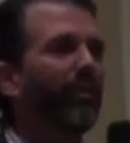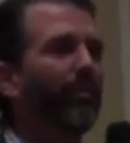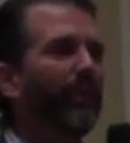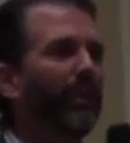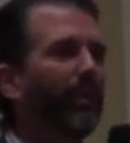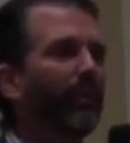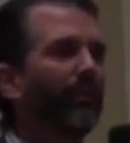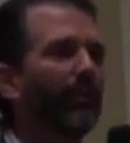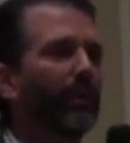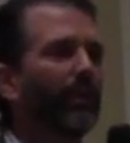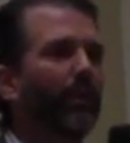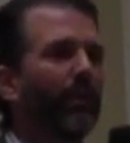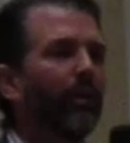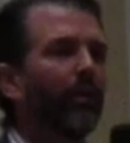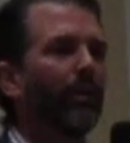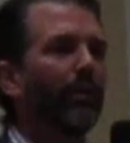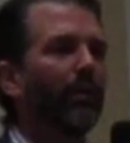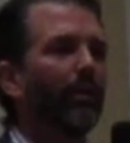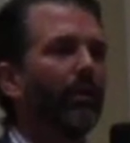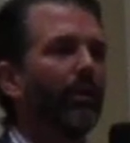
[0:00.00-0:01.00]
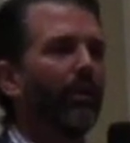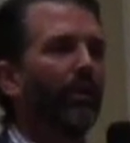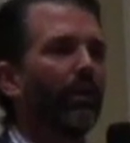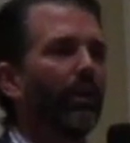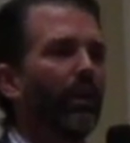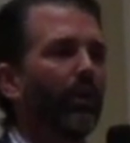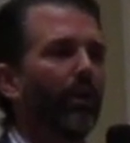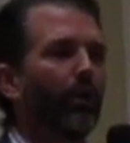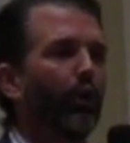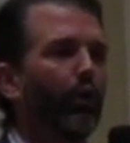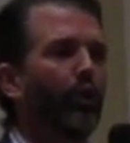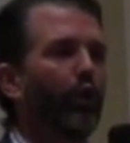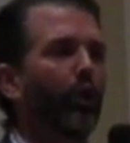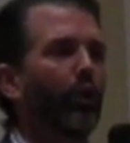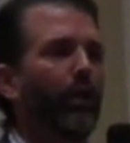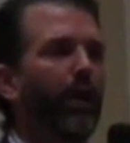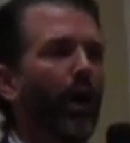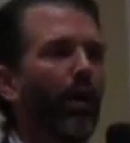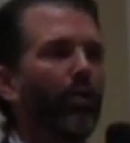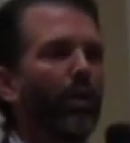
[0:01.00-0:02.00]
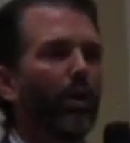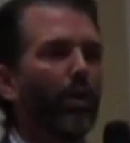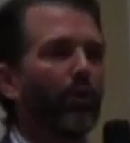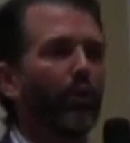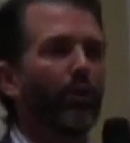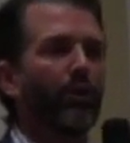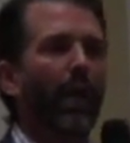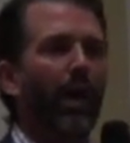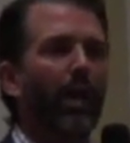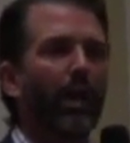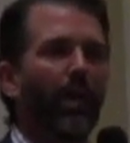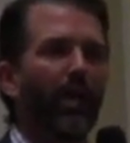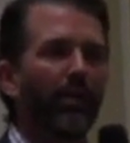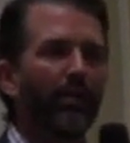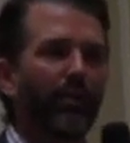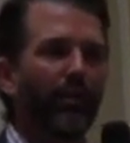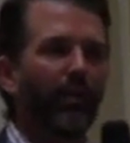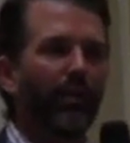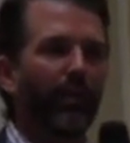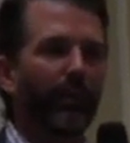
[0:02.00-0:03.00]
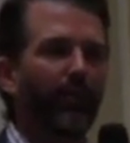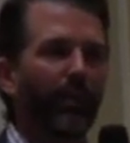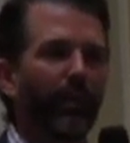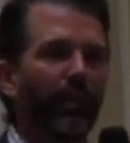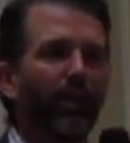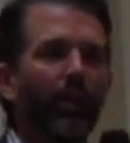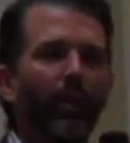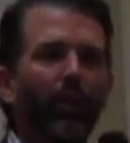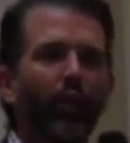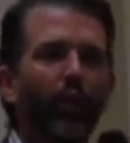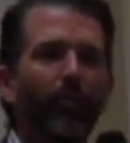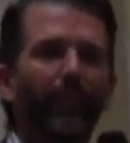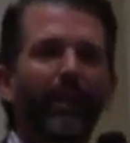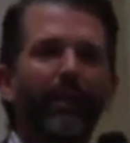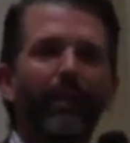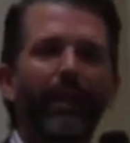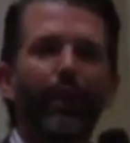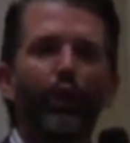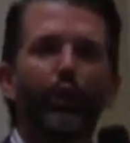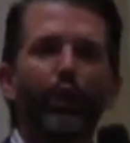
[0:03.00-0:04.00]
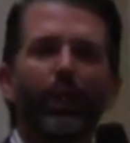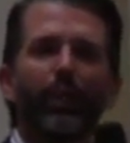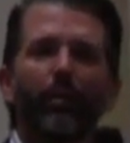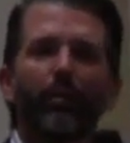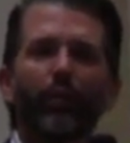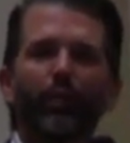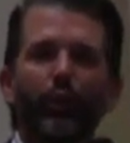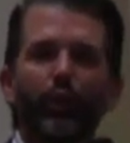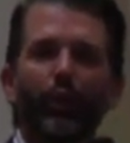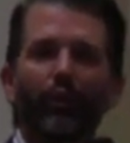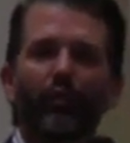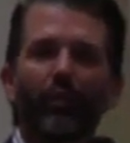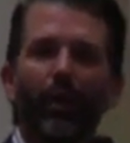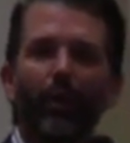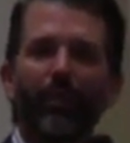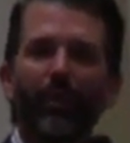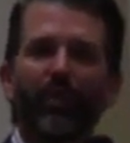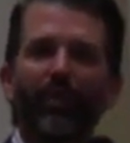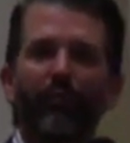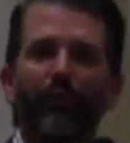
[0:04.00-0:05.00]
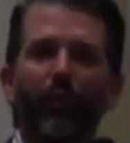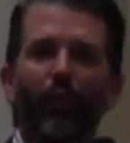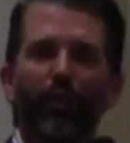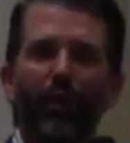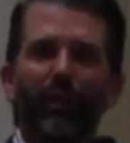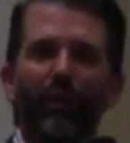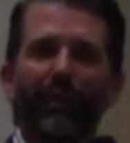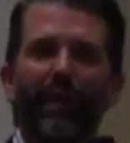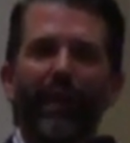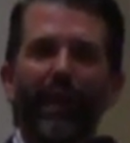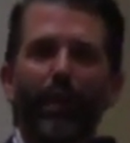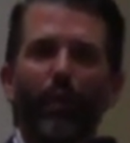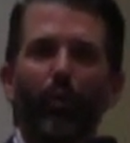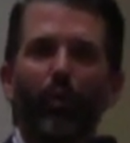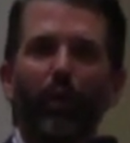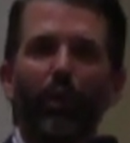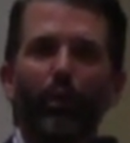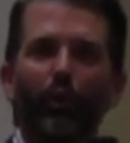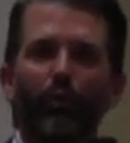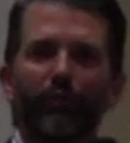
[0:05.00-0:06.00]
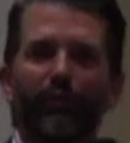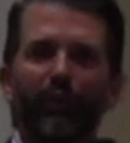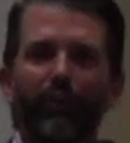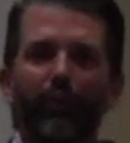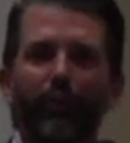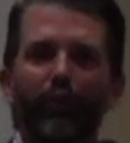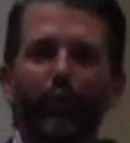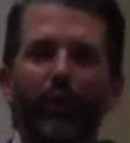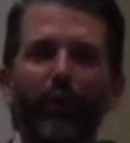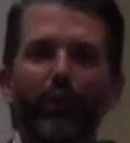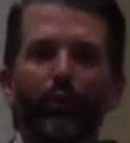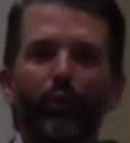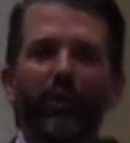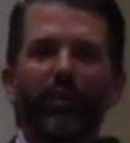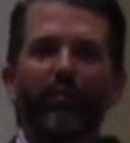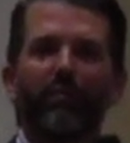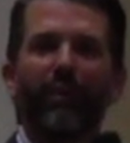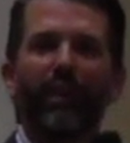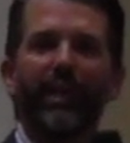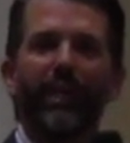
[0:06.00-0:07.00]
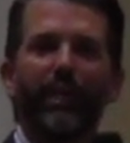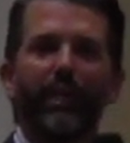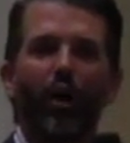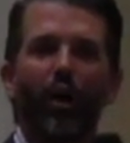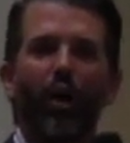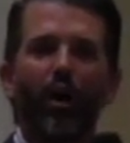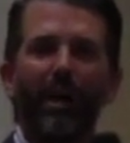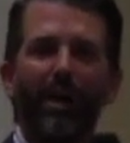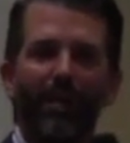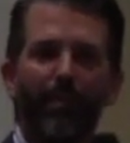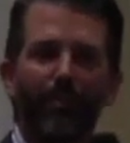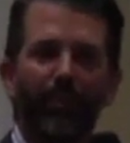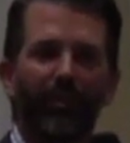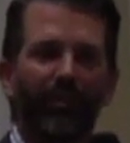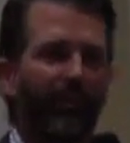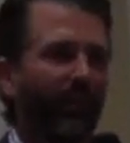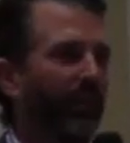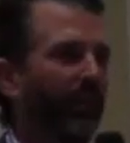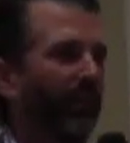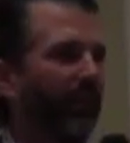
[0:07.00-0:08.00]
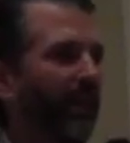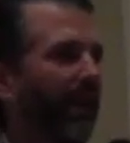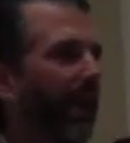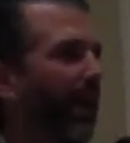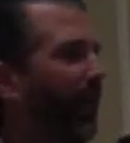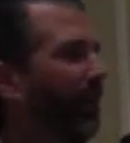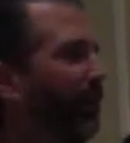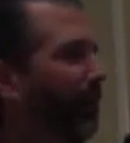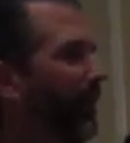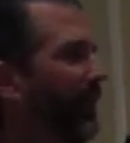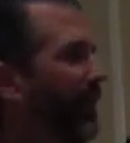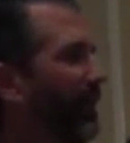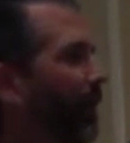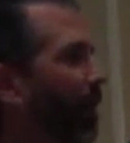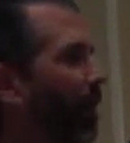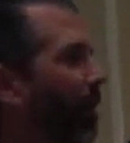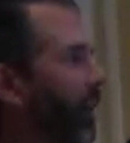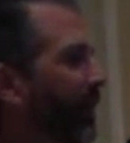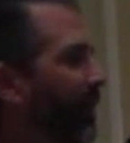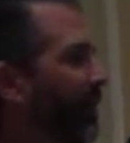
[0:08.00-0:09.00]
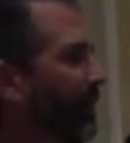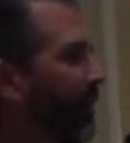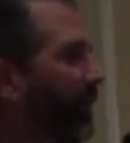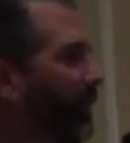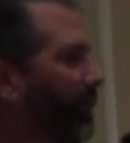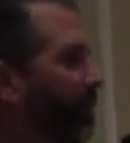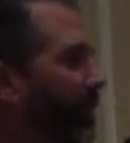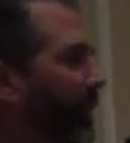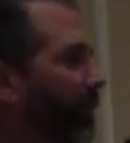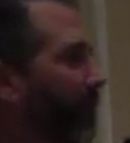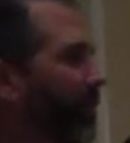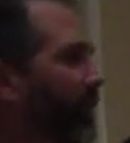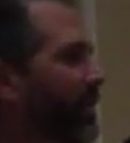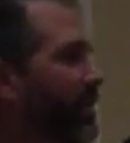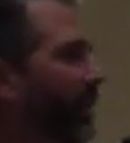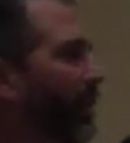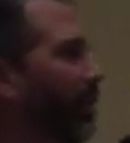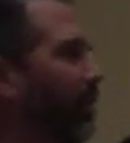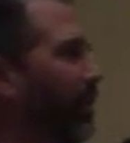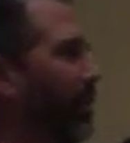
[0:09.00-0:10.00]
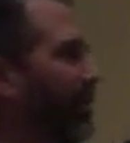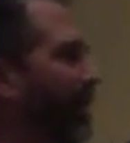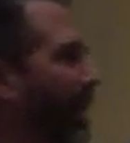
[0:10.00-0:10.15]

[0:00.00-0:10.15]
of the media? Like, "You took out, you're not allowed to do that." It's like, you mean a general shows up in a foreign land where it looks like they're trying to invade our embassy? The guy has been the architect of every terror